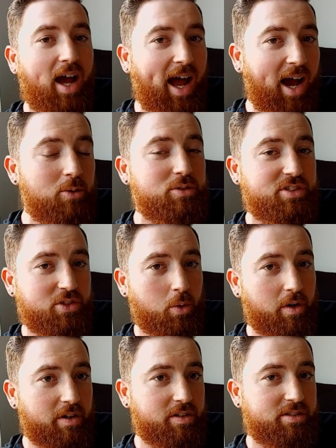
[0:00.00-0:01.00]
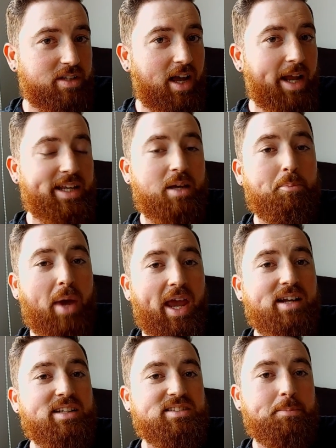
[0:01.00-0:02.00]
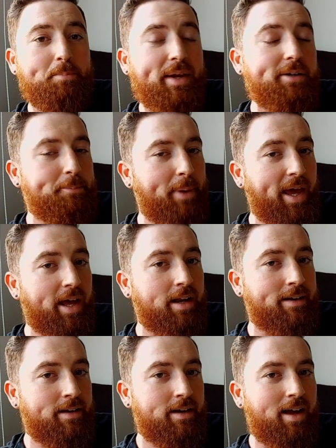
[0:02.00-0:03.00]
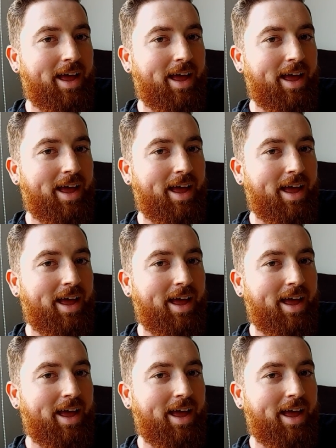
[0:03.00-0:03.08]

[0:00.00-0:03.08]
to outsource and get paid as the middleman